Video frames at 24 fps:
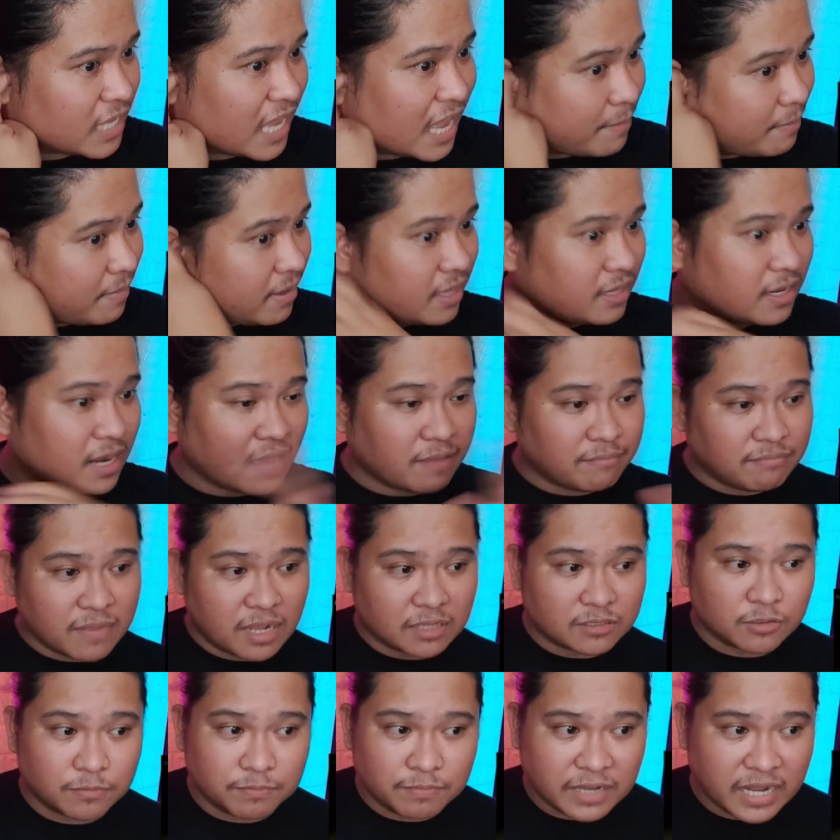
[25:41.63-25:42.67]
I mean, I'm
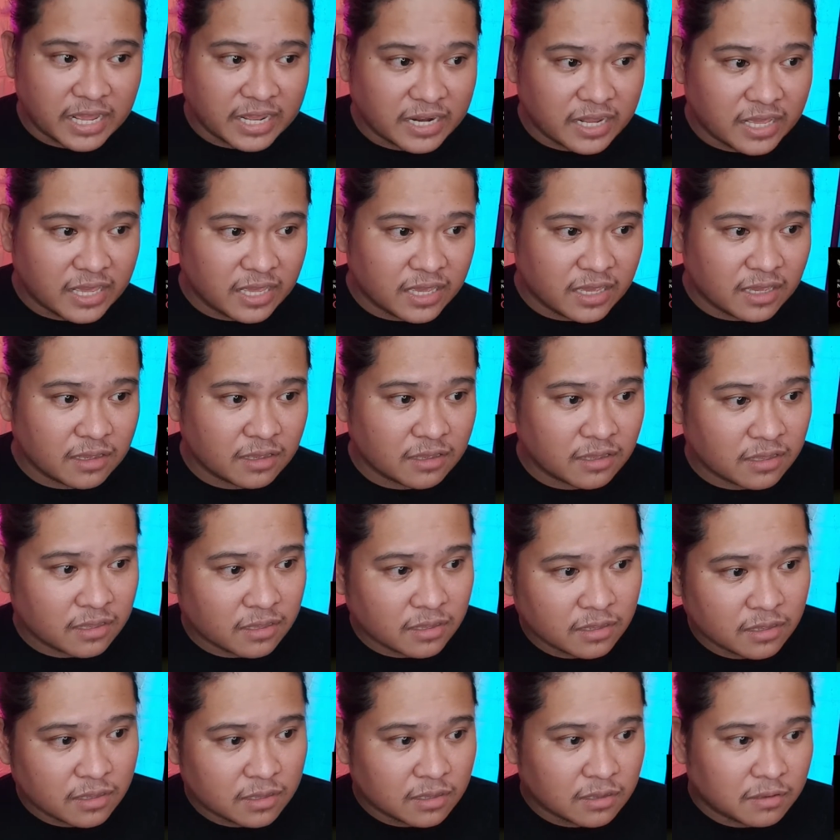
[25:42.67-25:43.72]
not complaining,
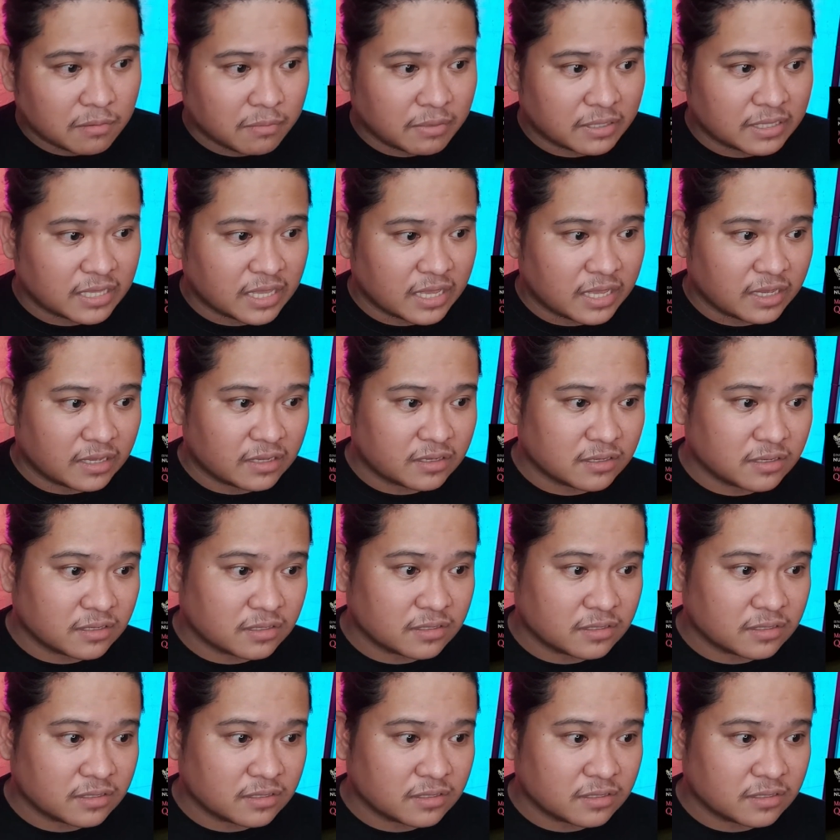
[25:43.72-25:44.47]
but like,